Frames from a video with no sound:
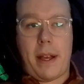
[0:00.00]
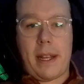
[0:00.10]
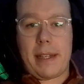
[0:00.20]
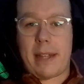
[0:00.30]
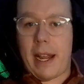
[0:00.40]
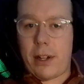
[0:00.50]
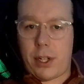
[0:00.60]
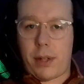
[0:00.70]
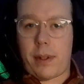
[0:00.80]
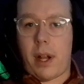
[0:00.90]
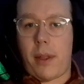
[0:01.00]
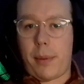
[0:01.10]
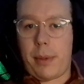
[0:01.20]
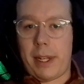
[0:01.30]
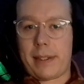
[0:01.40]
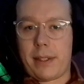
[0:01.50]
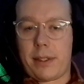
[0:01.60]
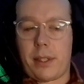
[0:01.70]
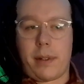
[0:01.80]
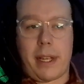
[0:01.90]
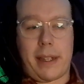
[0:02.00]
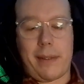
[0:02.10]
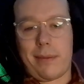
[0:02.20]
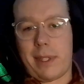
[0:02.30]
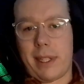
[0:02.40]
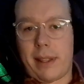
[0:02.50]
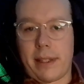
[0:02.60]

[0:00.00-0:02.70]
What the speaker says: in danger than other places? So like one of the